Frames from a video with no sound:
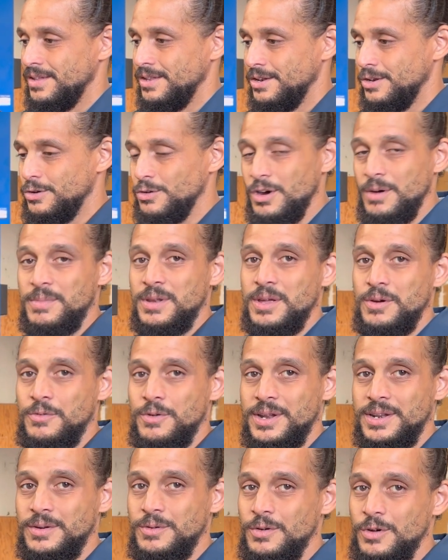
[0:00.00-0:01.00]
normally
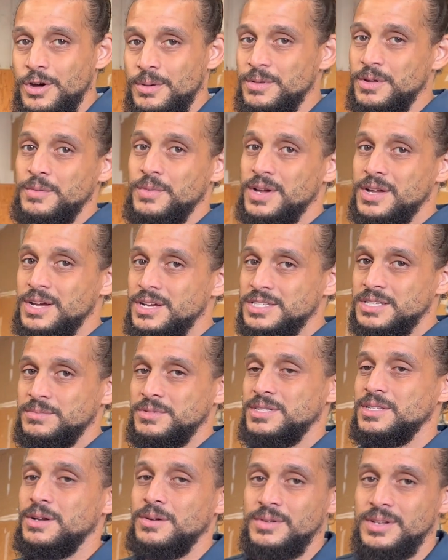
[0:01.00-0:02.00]
when
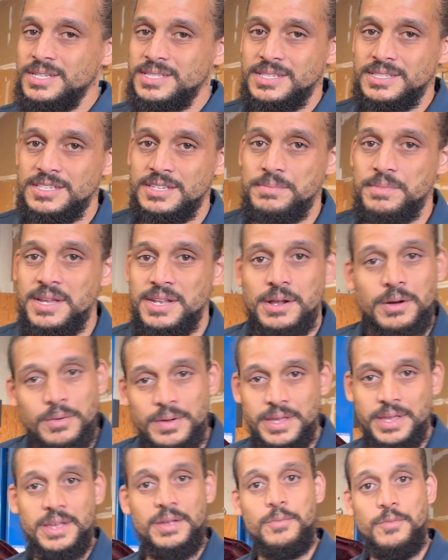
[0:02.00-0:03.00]
customers don't listen to me, it
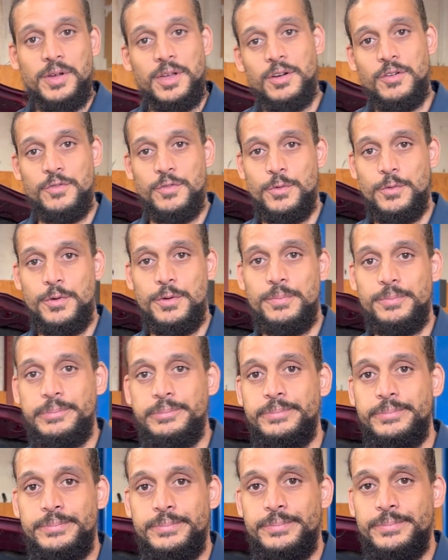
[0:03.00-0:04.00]
don't end well for
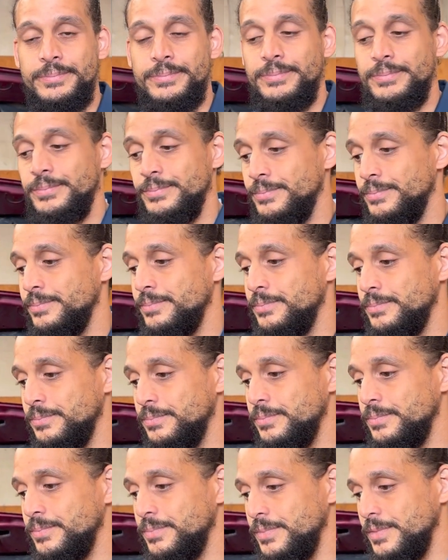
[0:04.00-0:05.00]
them.
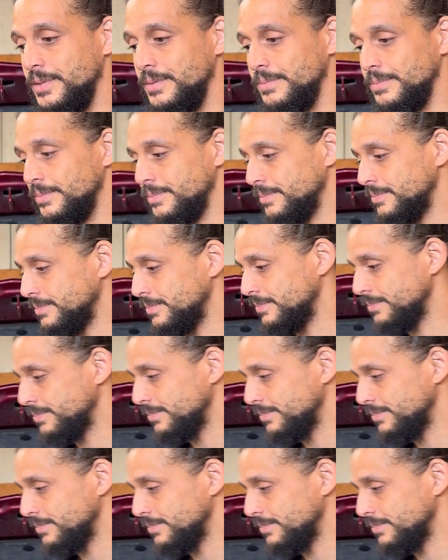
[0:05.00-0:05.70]
Well,